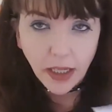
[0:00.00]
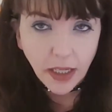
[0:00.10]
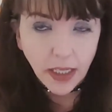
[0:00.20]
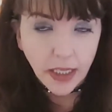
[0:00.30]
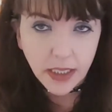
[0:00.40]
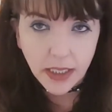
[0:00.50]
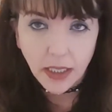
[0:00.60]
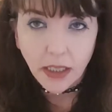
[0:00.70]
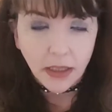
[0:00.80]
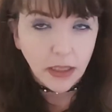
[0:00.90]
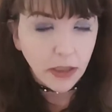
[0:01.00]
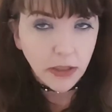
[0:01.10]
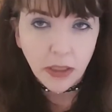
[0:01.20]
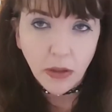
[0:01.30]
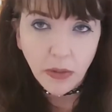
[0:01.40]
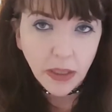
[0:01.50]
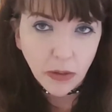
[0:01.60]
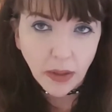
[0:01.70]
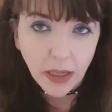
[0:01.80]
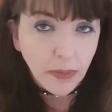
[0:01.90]
Yes, there's no other
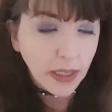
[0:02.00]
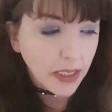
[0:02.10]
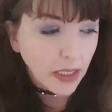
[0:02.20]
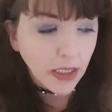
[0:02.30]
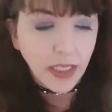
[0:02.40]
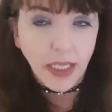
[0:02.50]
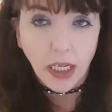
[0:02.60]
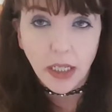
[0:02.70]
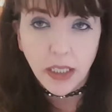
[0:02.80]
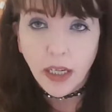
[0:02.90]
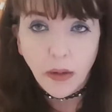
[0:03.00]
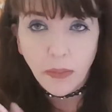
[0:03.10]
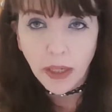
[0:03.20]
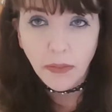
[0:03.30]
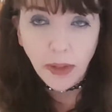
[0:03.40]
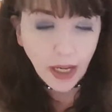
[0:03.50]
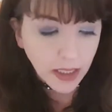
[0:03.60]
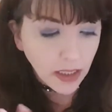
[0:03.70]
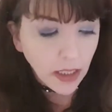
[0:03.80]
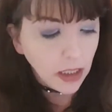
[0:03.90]
way better to say it.
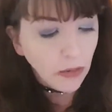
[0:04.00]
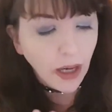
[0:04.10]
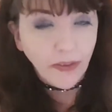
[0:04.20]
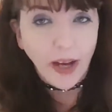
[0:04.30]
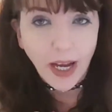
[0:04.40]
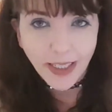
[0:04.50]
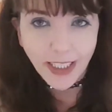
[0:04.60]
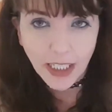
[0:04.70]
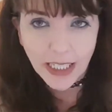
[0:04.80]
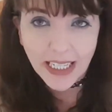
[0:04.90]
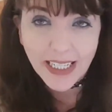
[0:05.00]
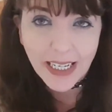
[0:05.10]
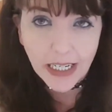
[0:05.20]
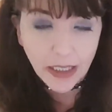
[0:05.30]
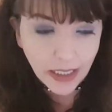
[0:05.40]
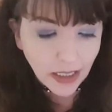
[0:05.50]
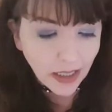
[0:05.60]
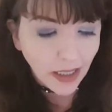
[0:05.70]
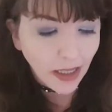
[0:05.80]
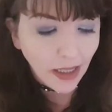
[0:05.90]
Pinkparcel, you have actually nailed it.
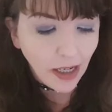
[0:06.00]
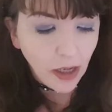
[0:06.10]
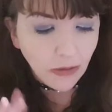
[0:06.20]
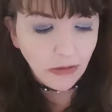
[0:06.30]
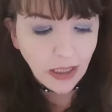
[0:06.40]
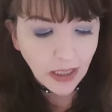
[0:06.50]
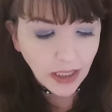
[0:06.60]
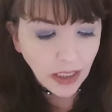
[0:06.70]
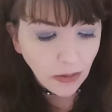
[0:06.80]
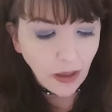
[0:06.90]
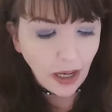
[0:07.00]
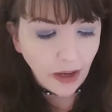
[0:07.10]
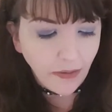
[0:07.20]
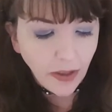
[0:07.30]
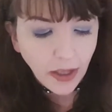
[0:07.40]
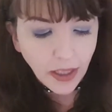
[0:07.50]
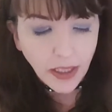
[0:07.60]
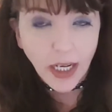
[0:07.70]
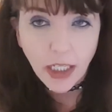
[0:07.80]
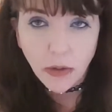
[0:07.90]
Really, you have.
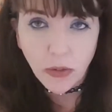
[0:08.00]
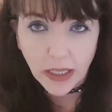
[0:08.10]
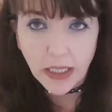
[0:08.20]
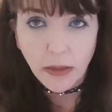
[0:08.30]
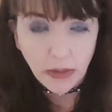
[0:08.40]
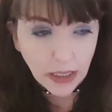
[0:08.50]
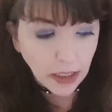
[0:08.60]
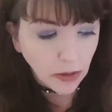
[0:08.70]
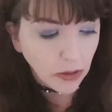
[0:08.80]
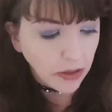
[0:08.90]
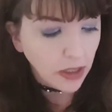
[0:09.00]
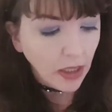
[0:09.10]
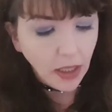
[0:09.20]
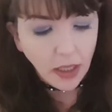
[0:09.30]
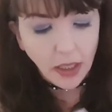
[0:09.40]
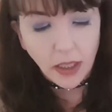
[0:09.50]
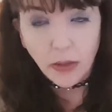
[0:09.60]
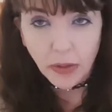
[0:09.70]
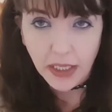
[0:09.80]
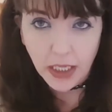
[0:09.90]
That is really, really good.
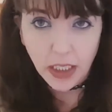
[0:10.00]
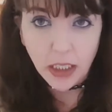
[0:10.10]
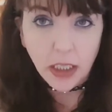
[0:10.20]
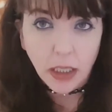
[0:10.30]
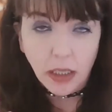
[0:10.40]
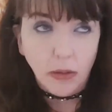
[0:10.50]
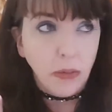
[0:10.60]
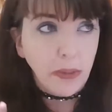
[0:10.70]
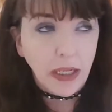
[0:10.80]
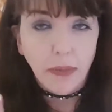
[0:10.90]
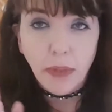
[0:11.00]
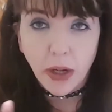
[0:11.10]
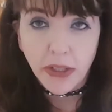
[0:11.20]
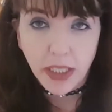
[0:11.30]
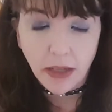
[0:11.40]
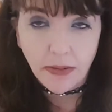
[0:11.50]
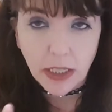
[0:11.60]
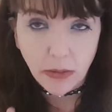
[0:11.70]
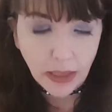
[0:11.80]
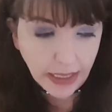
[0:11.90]
We need to be positive in
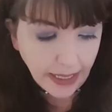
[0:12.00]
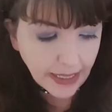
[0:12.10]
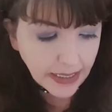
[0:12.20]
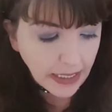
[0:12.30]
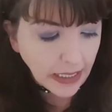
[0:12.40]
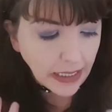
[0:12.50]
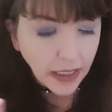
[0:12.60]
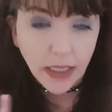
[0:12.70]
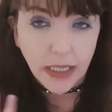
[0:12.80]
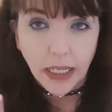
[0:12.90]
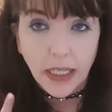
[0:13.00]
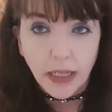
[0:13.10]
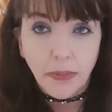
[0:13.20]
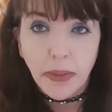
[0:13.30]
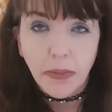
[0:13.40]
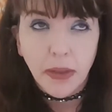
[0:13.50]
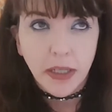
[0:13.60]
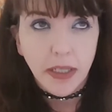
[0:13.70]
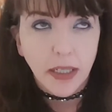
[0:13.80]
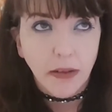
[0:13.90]
2018. It's like, yeah, be
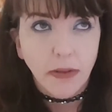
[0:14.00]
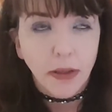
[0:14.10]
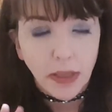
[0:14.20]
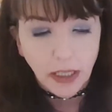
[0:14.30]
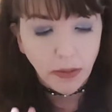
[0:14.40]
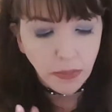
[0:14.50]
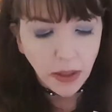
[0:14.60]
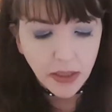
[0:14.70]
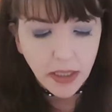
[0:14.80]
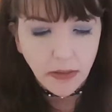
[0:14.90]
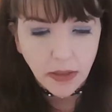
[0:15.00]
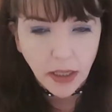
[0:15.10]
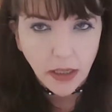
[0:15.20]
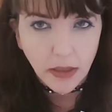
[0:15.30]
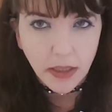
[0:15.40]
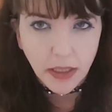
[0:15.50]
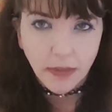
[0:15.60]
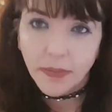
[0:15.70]
positive. Think positive thoughts.